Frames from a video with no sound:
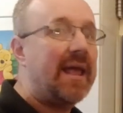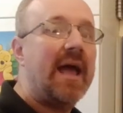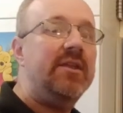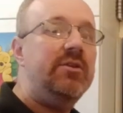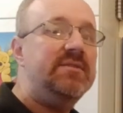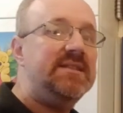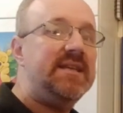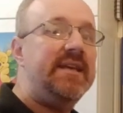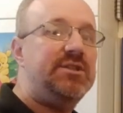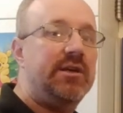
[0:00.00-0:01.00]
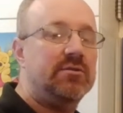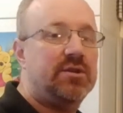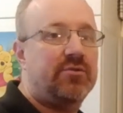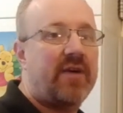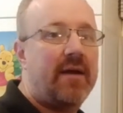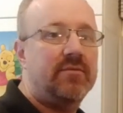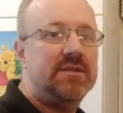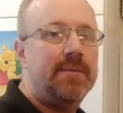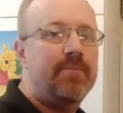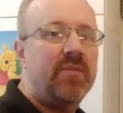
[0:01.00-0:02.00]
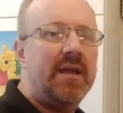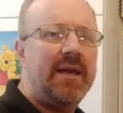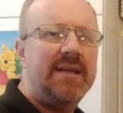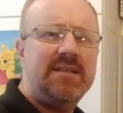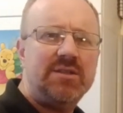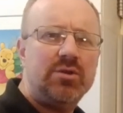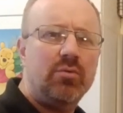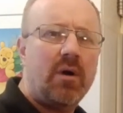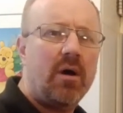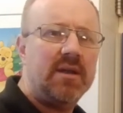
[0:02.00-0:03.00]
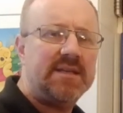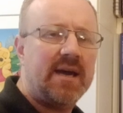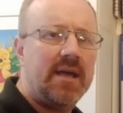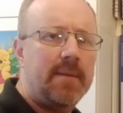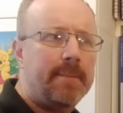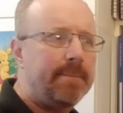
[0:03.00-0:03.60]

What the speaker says: Can you see children around? Is it school holiday?